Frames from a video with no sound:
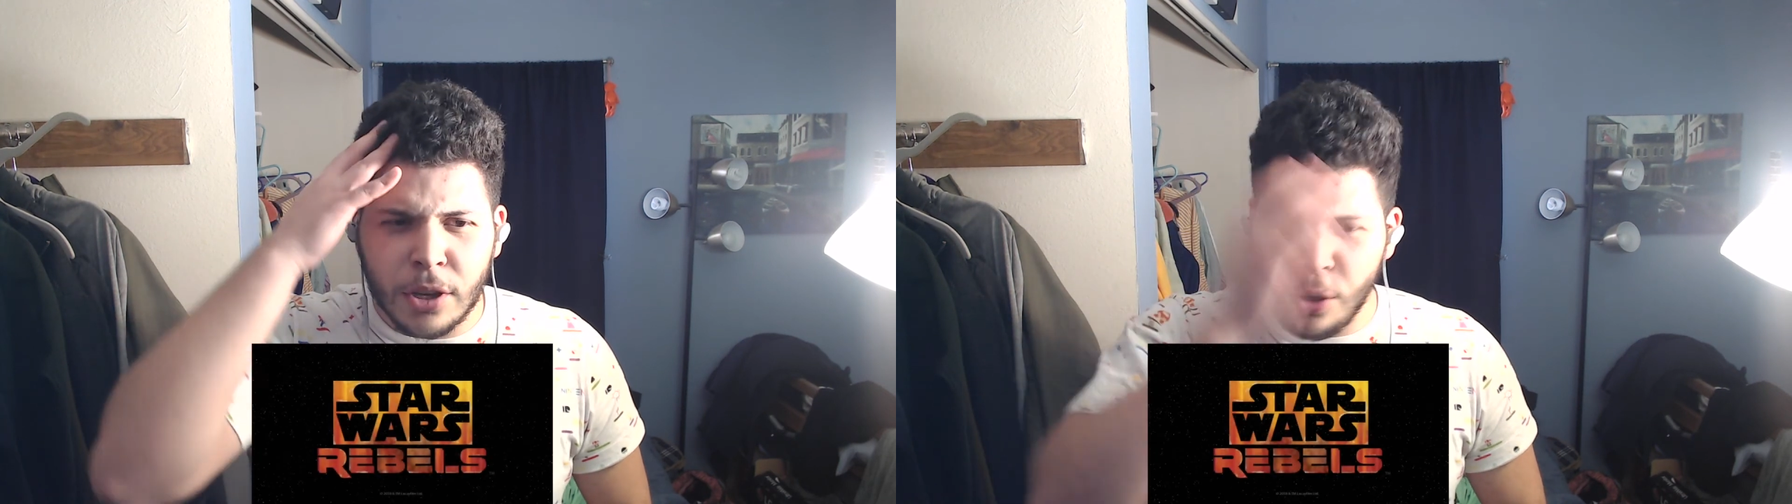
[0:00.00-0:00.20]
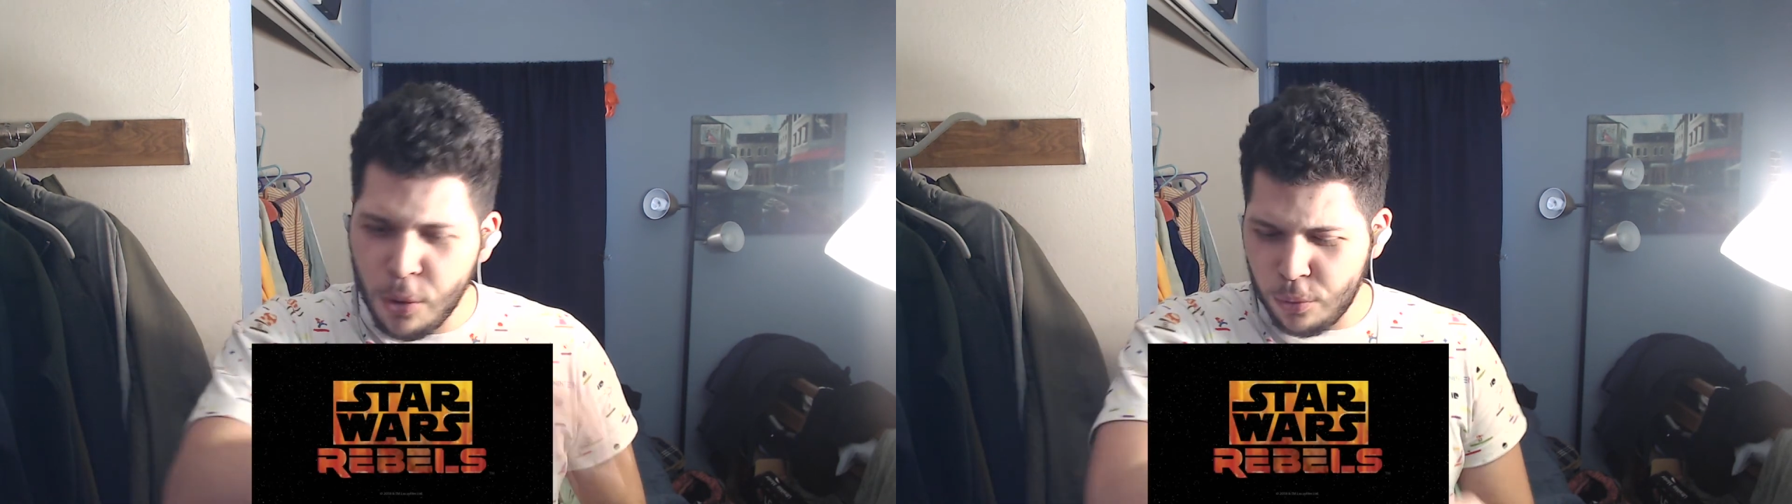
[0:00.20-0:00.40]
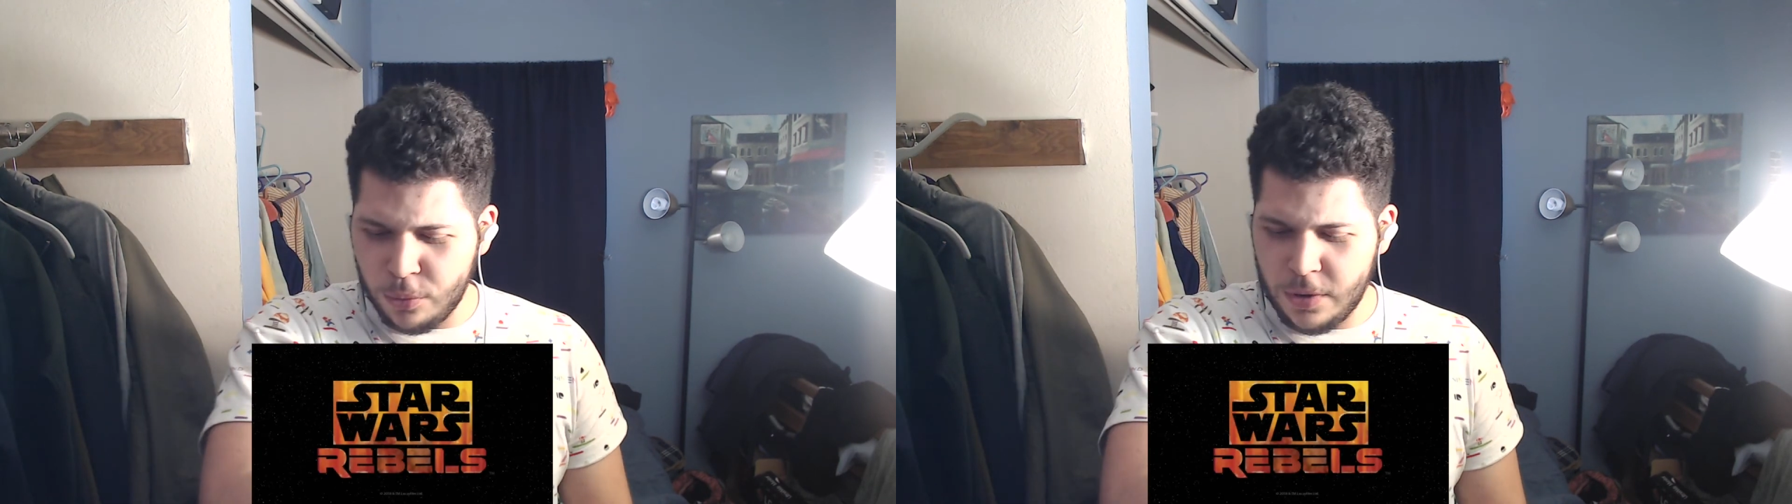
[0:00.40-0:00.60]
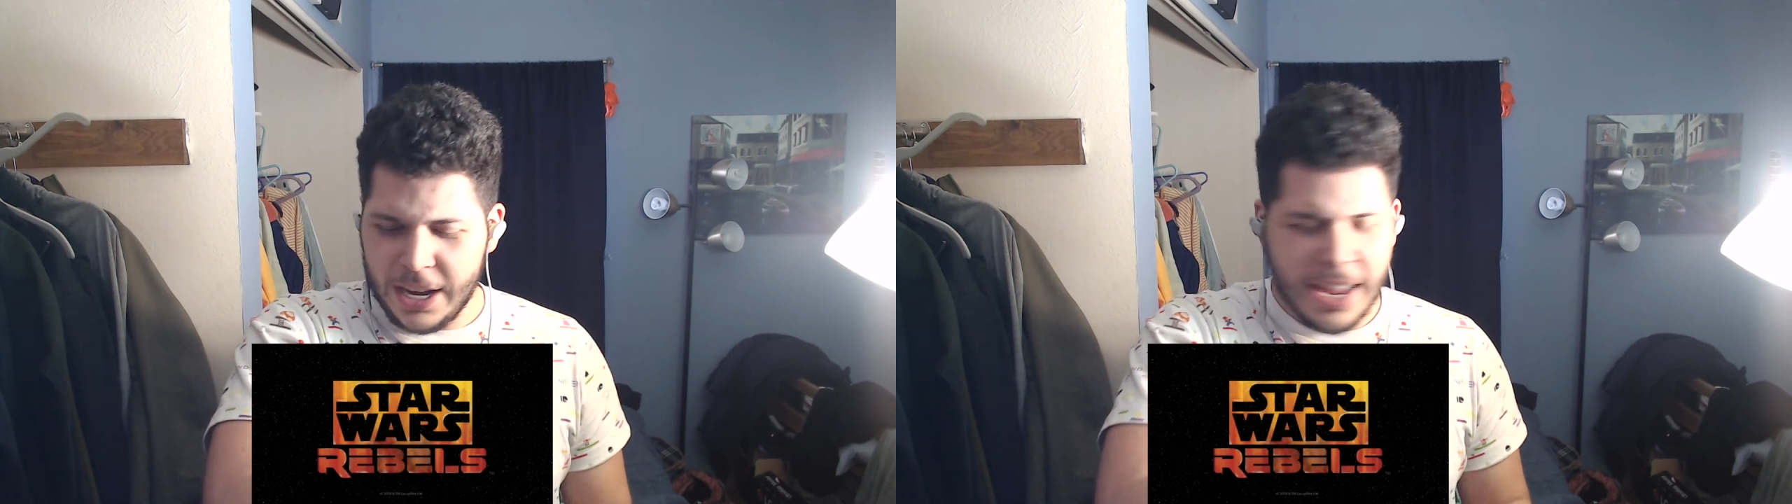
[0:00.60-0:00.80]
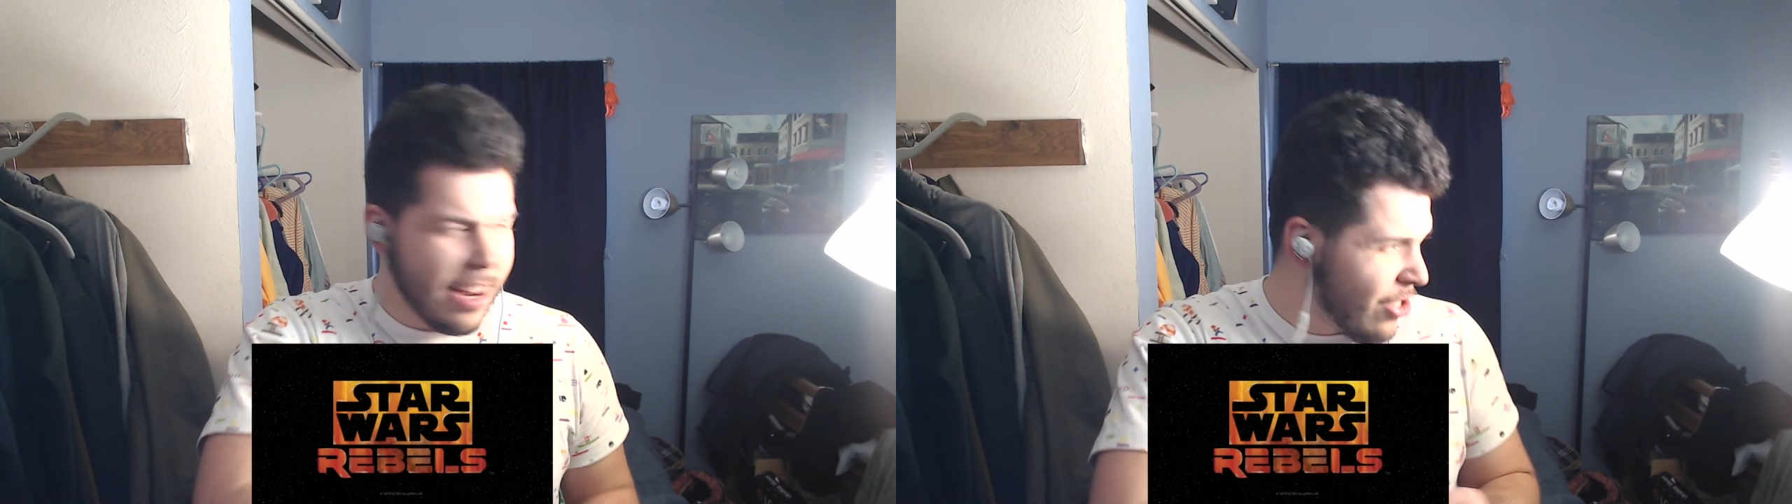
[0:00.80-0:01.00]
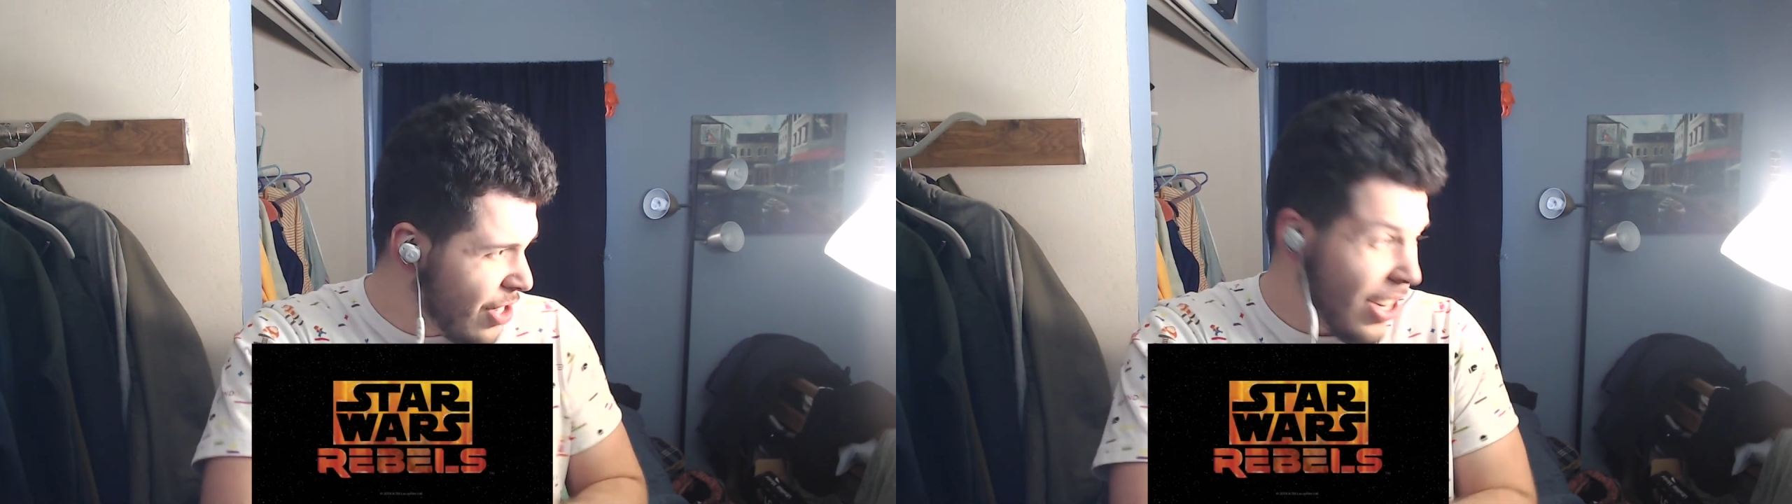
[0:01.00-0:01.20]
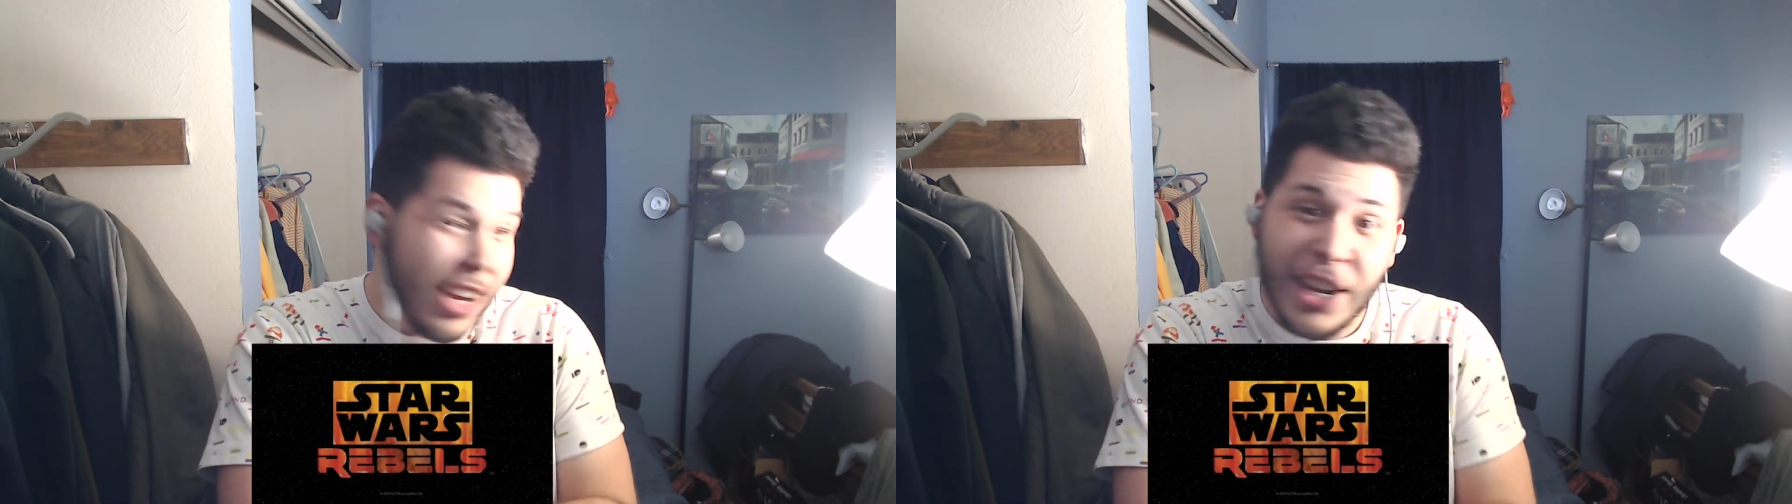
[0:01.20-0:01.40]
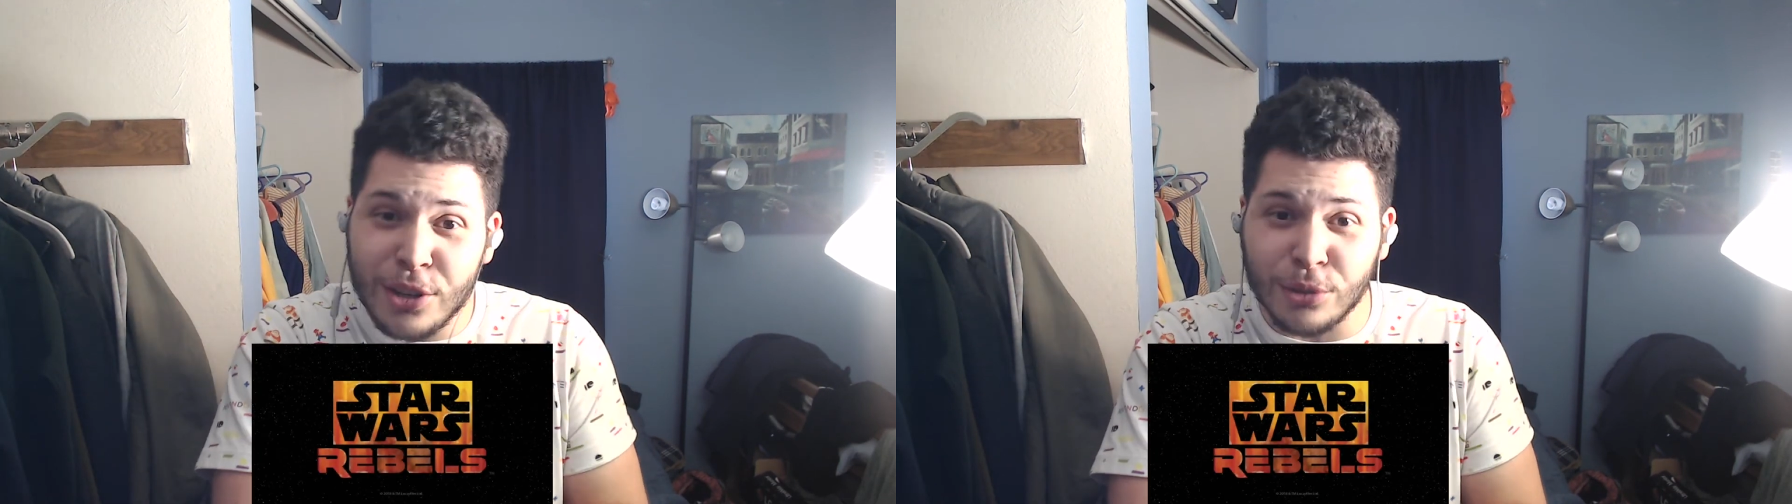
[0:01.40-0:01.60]
Oh, I got
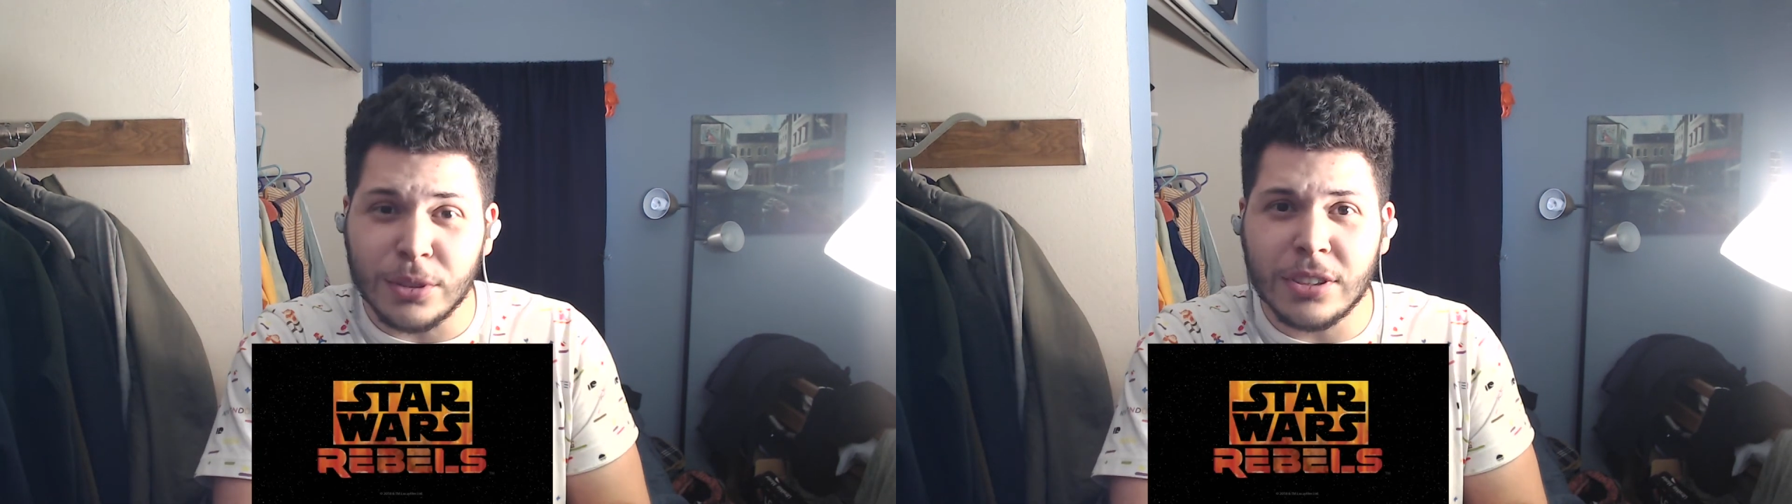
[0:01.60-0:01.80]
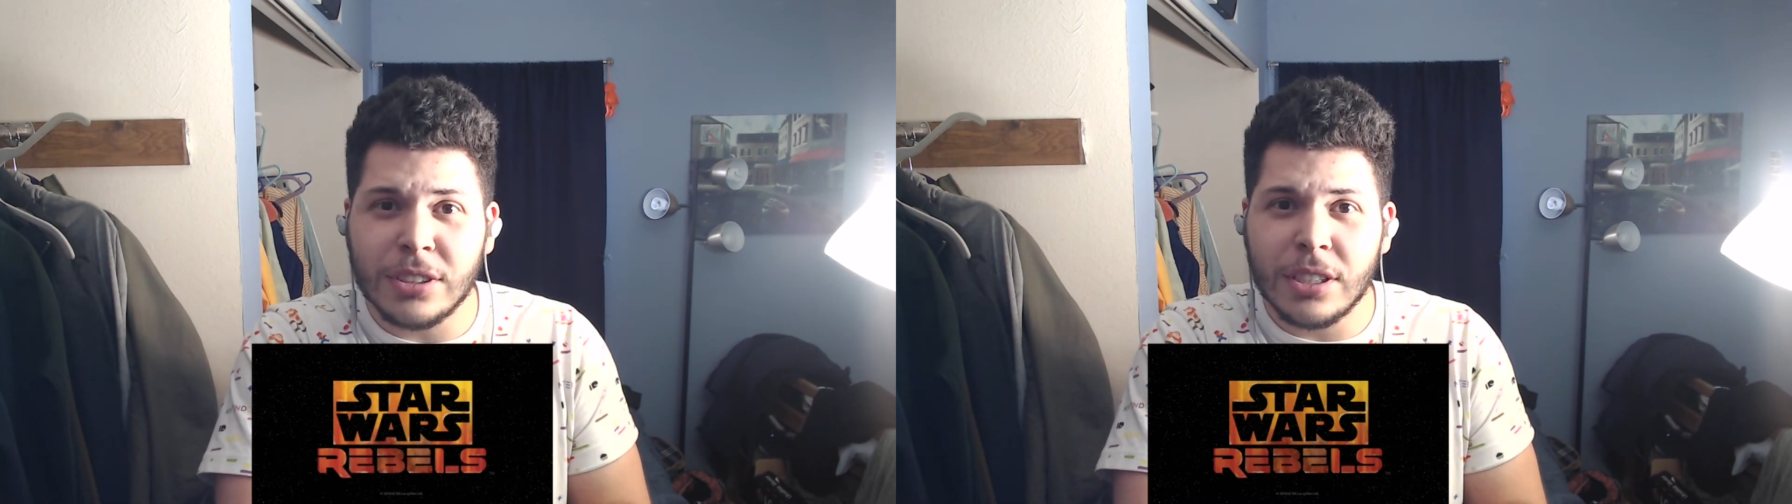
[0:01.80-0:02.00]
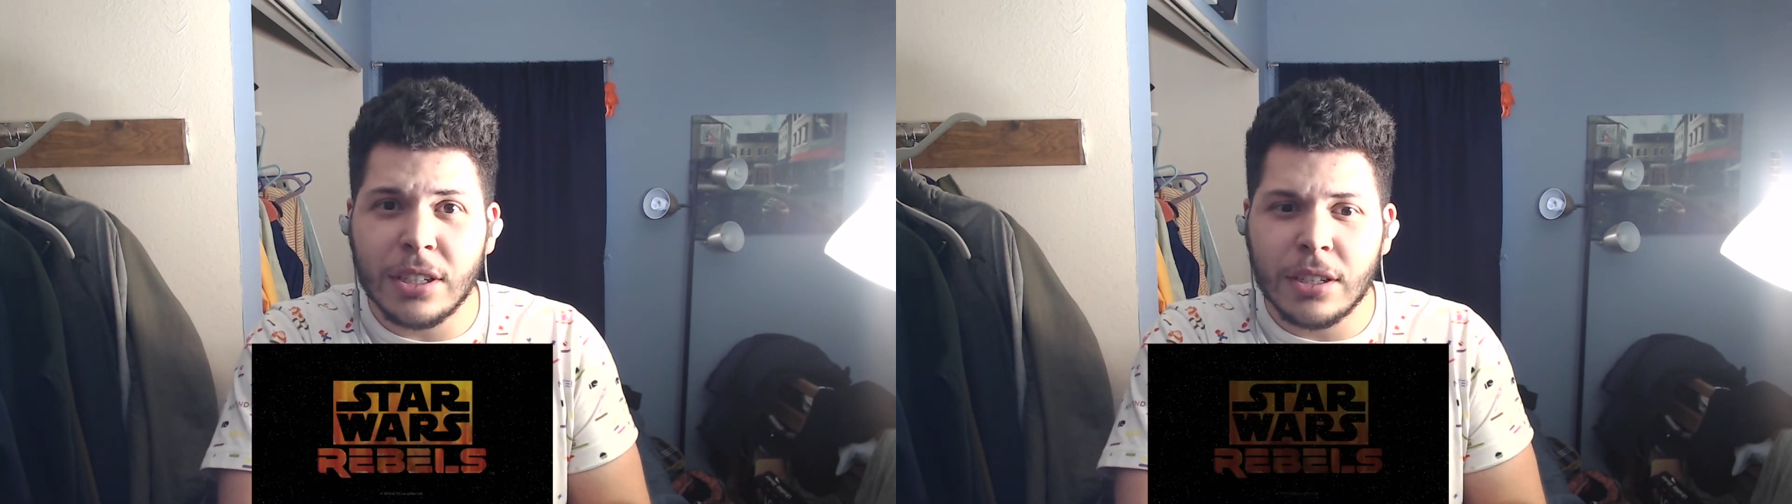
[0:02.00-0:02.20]
chills.